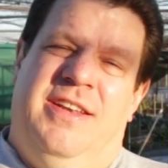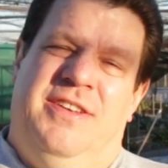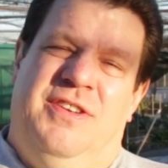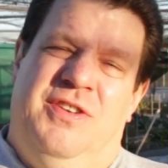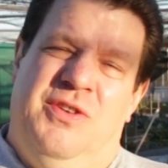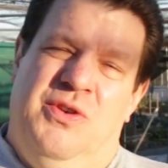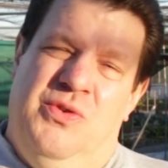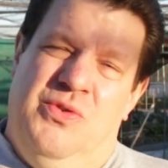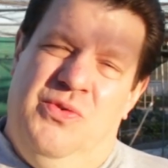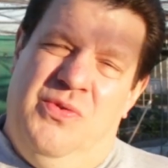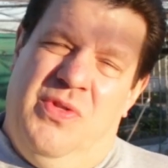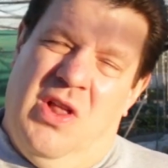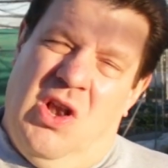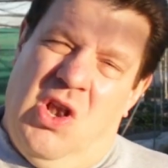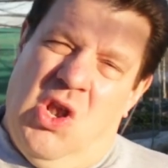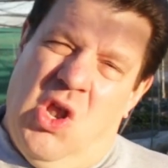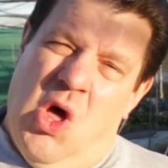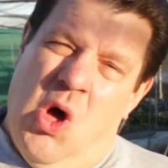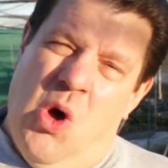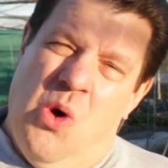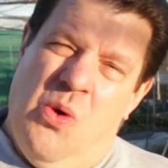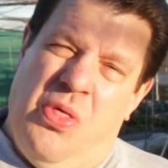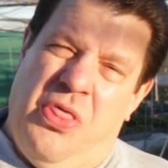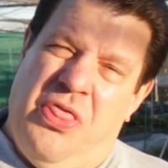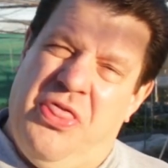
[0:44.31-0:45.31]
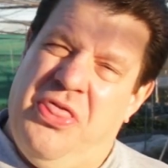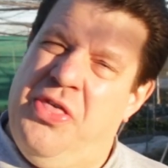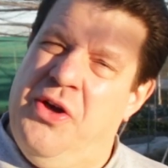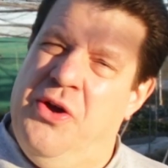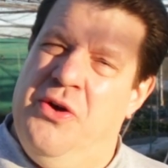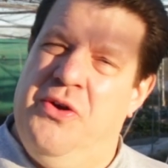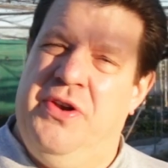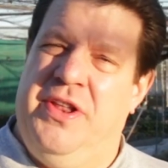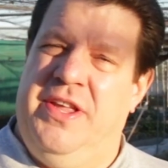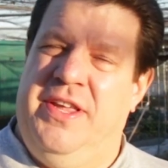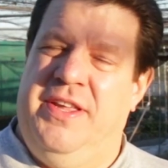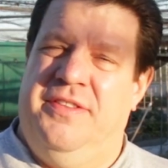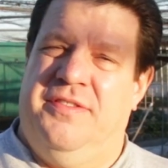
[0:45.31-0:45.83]
to the low
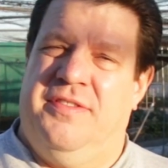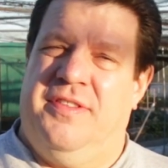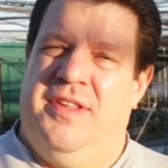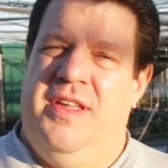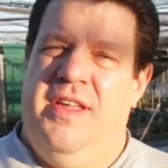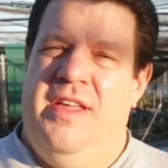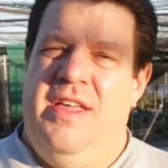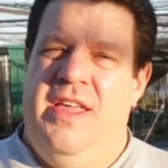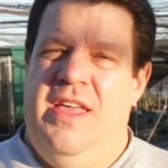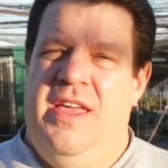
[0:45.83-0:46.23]
30s.